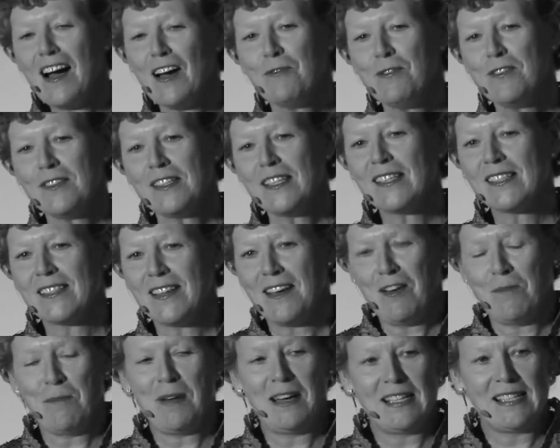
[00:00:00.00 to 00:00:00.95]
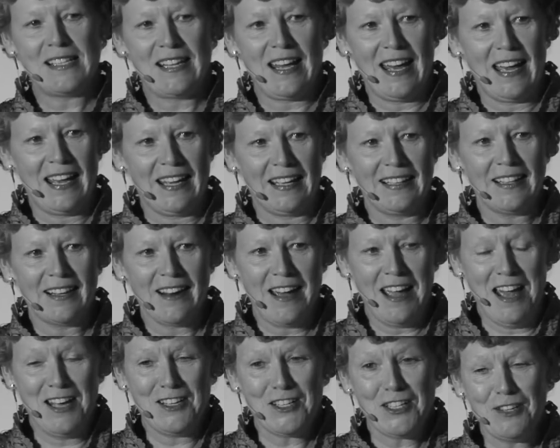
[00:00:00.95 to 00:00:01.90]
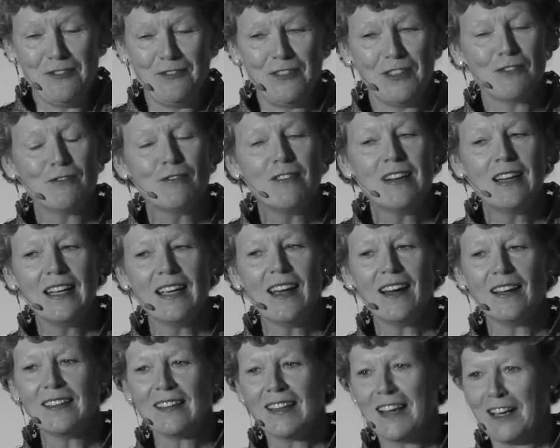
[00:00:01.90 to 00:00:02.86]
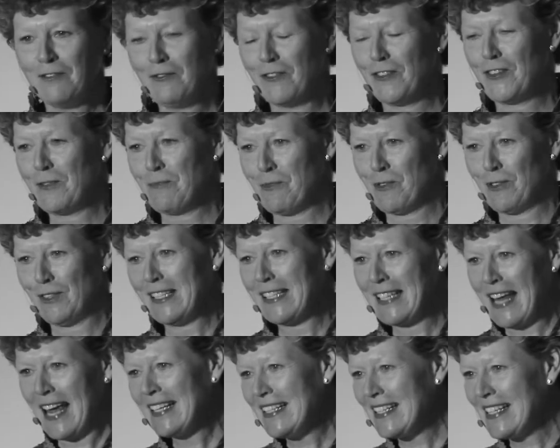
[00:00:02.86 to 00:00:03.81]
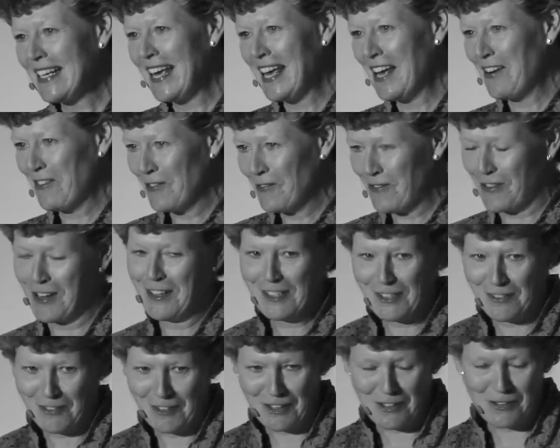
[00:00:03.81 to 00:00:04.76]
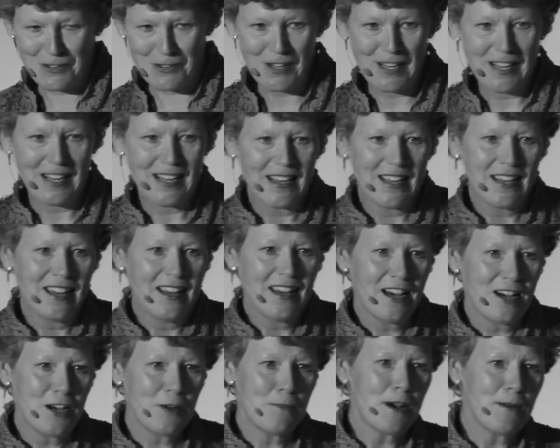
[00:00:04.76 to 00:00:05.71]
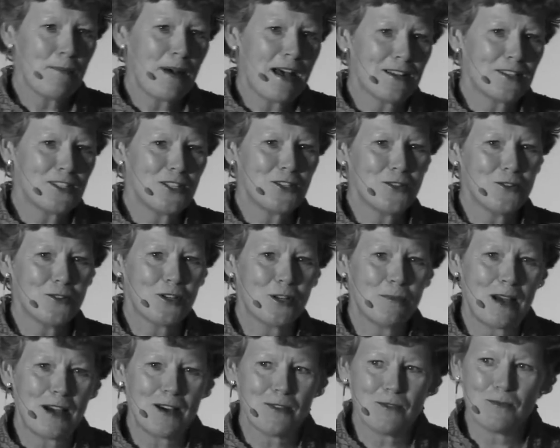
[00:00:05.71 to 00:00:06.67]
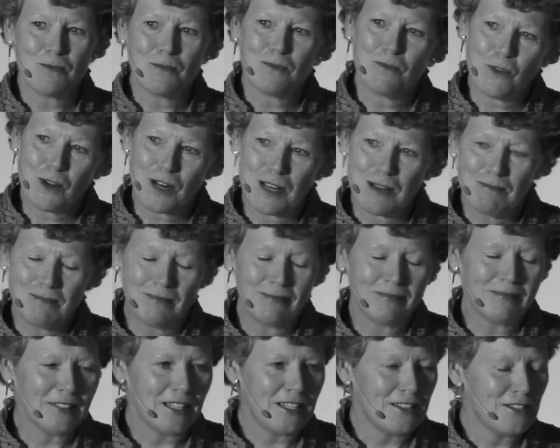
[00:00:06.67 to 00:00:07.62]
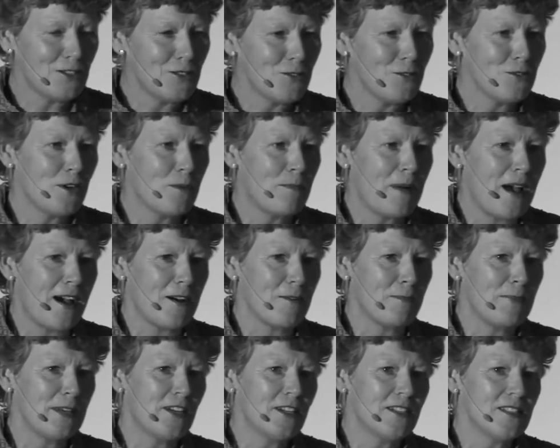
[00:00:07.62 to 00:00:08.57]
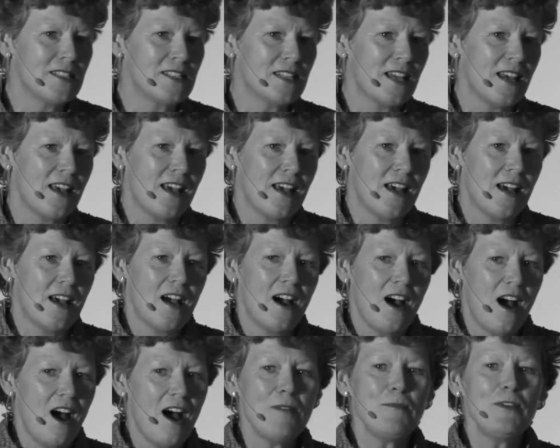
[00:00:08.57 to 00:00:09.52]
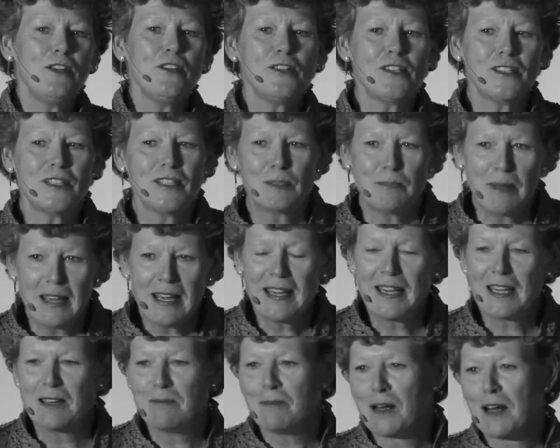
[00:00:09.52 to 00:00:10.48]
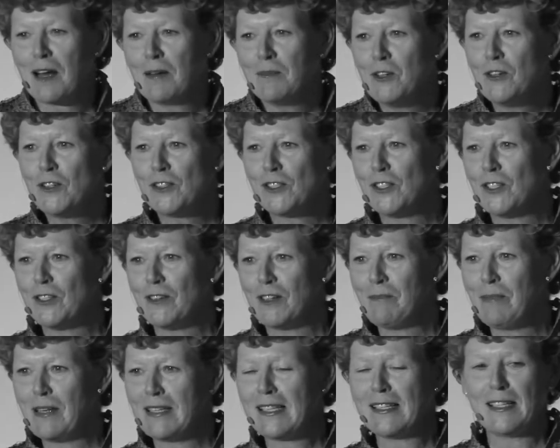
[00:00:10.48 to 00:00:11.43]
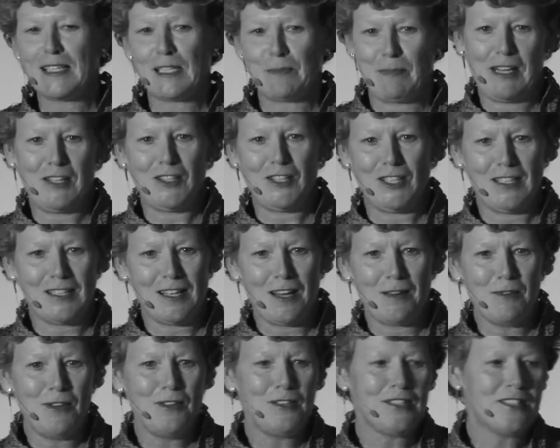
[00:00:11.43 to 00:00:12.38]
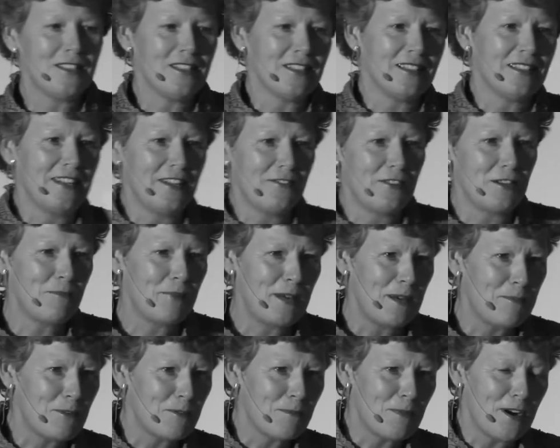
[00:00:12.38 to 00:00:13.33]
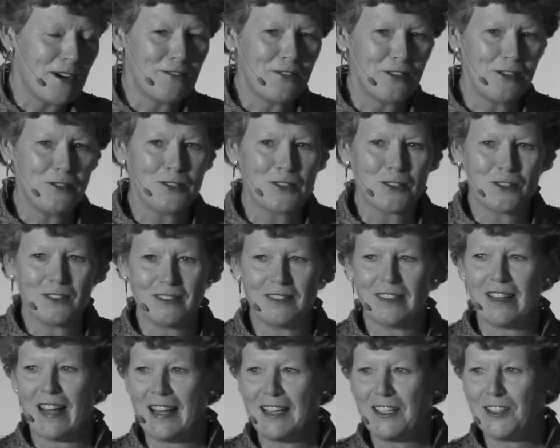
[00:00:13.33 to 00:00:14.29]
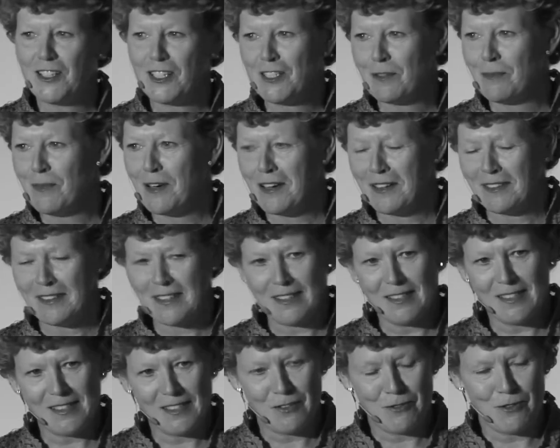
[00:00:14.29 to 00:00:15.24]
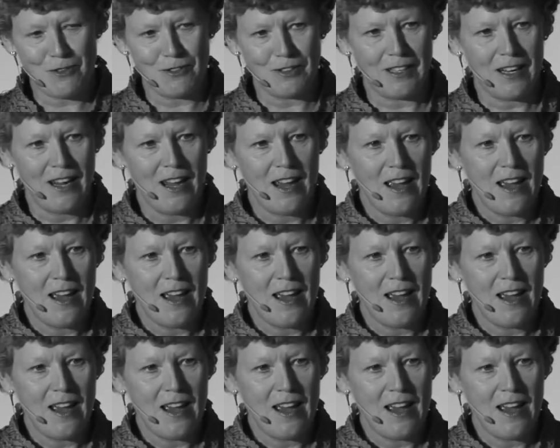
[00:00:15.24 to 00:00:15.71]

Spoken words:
I want to start by saying that I actually feel really uncomfortable standing here in front of you about to talk about what I'm going to talk about, because I'm used to speaking, but I'm used to doing business speeches. I'm used to giving people my views on energy demand and so on.